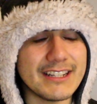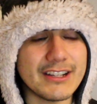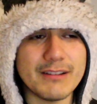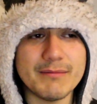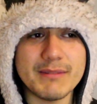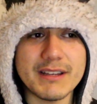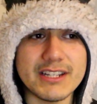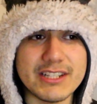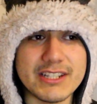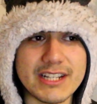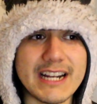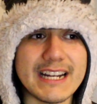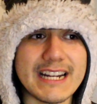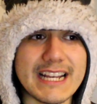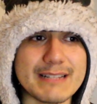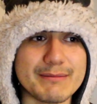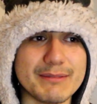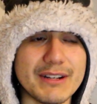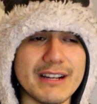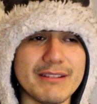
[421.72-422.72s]
It could be a giant
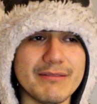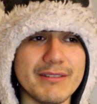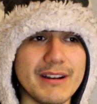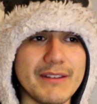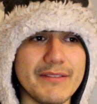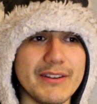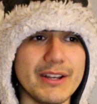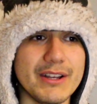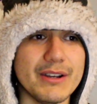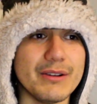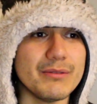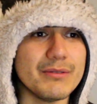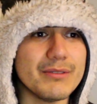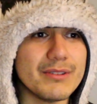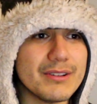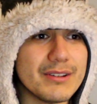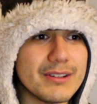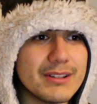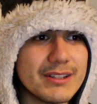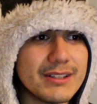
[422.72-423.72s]
ass bot. We don't even know.
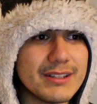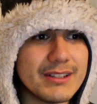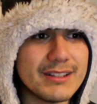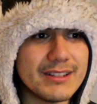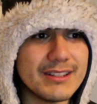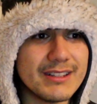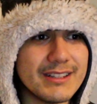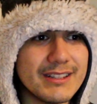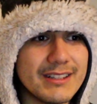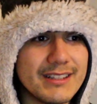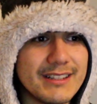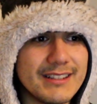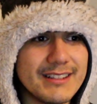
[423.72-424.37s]
I'll be right back.